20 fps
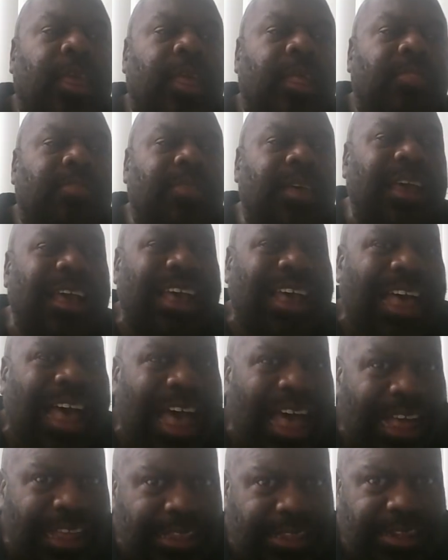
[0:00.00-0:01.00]
the
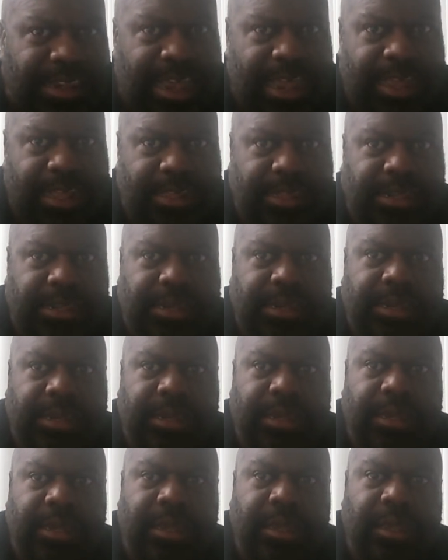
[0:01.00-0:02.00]
content,
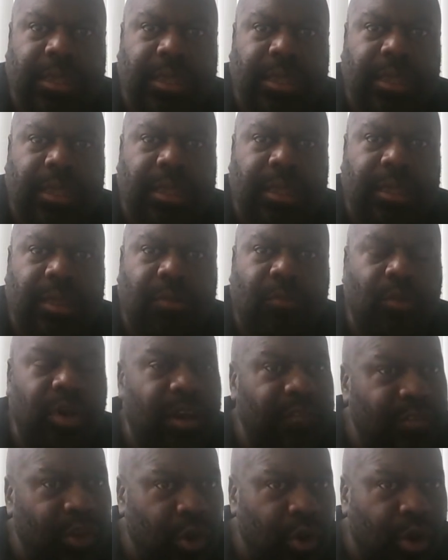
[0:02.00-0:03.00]

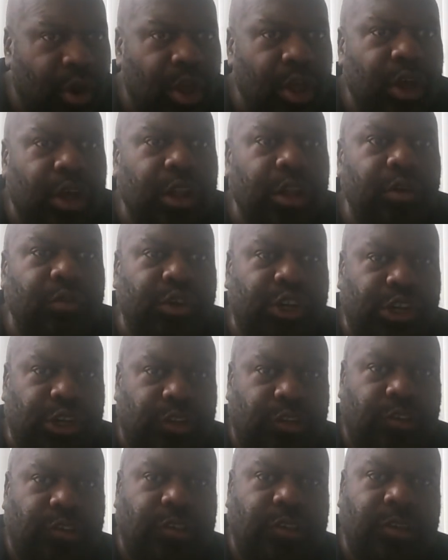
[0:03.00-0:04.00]
whatever your
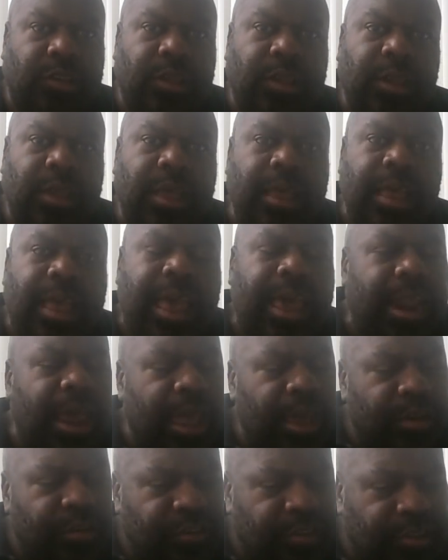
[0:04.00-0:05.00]
conclusions, and I
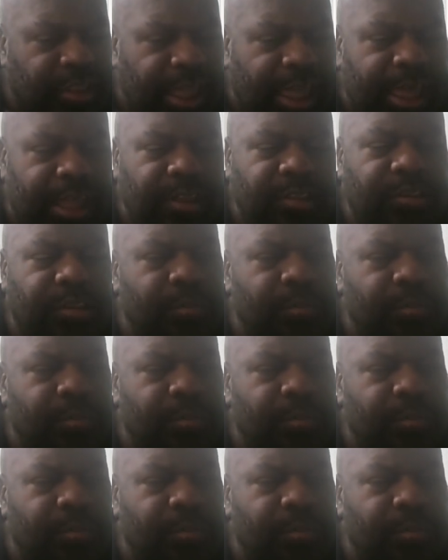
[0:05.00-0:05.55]
understand some